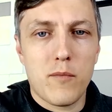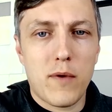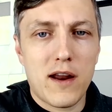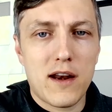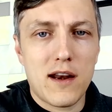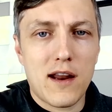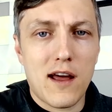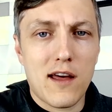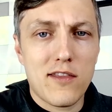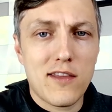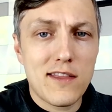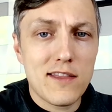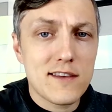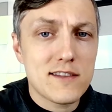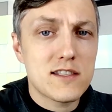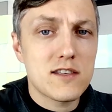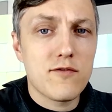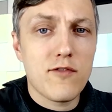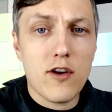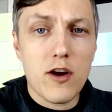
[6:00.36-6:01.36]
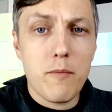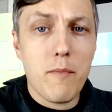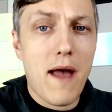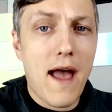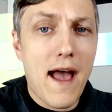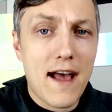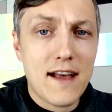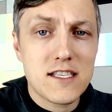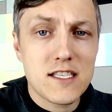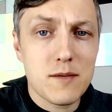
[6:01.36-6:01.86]
but I think this is very
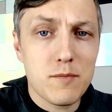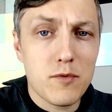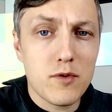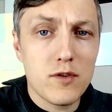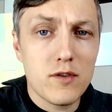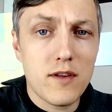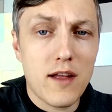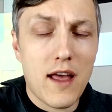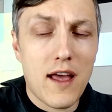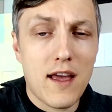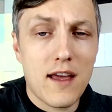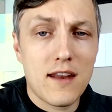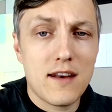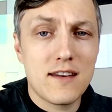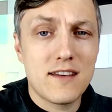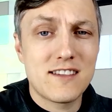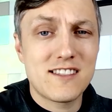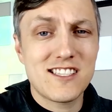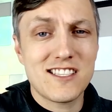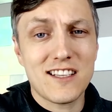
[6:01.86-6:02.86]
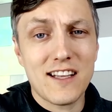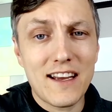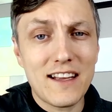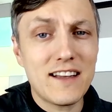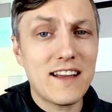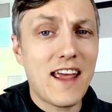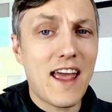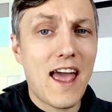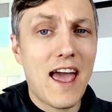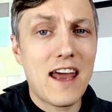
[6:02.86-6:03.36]
passable and
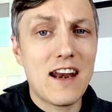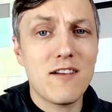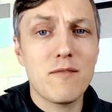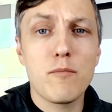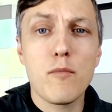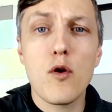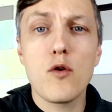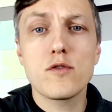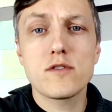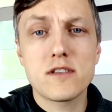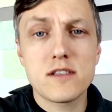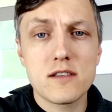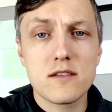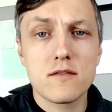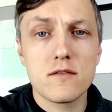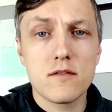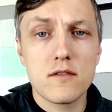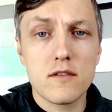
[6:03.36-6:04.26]
slightly ahead of most